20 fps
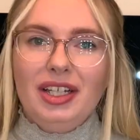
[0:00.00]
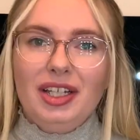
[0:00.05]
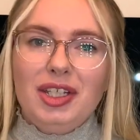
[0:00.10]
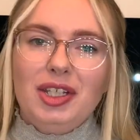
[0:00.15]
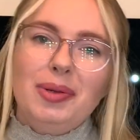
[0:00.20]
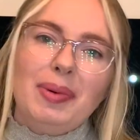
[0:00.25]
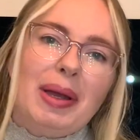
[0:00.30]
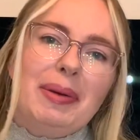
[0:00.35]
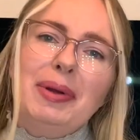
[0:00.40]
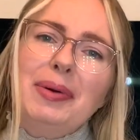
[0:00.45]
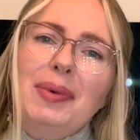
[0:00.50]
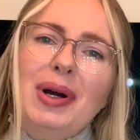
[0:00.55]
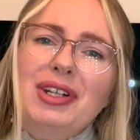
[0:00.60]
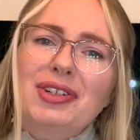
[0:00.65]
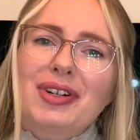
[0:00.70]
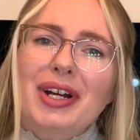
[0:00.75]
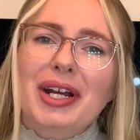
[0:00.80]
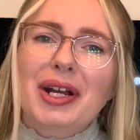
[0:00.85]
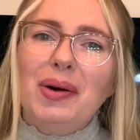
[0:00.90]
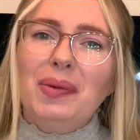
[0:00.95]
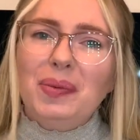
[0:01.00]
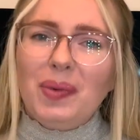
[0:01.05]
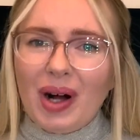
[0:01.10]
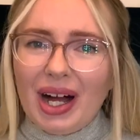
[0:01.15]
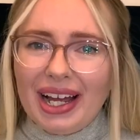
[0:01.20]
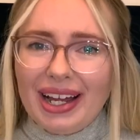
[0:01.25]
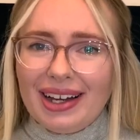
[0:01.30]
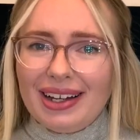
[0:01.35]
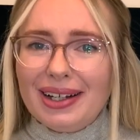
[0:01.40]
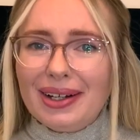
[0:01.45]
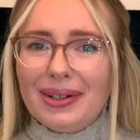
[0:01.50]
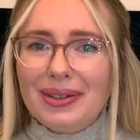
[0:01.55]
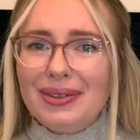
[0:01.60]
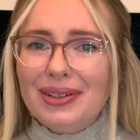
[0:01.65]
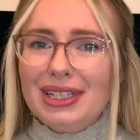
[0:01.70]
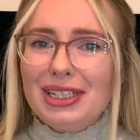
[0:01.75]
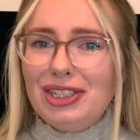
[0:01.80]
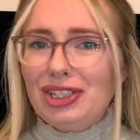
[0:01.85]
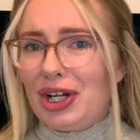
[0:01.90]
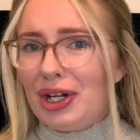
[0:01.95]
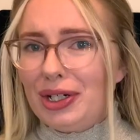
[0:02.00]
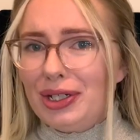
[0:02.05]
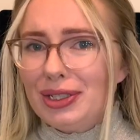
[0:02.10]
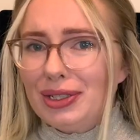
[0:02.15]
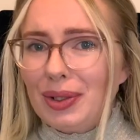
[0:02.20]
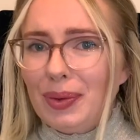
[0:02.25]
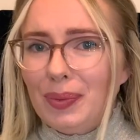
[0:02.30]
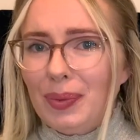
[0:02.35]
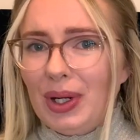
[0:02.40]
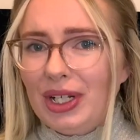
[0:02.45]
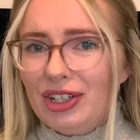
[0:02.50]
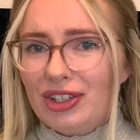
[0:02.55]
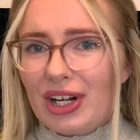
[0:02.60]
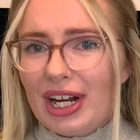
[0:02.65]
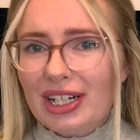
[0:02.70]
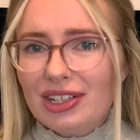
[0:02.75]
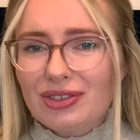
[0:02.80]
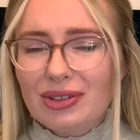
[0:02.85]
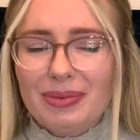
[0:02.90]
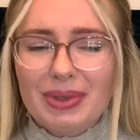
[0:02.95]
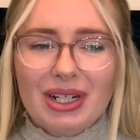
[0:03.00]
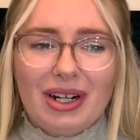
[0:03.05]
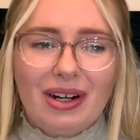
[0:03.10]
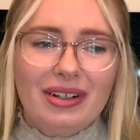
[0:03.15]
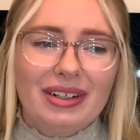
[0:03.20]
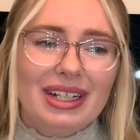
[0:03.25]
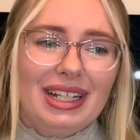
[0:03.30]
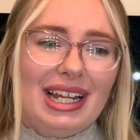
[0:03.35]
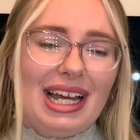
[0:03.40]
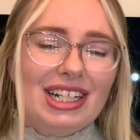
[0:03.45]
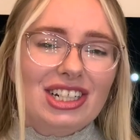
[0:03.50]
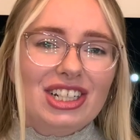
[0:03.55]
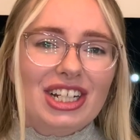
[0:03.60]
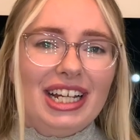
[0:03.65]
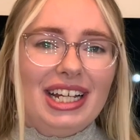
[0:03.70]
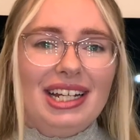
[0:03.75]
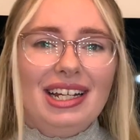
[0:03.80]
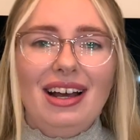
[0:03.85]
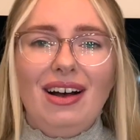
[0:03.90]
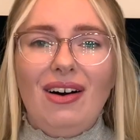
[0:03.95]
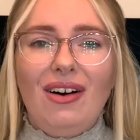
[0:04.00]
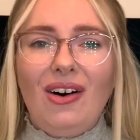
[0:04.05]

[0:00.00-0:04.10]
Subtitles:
You may be wondering why I only chose one dress from the current collection.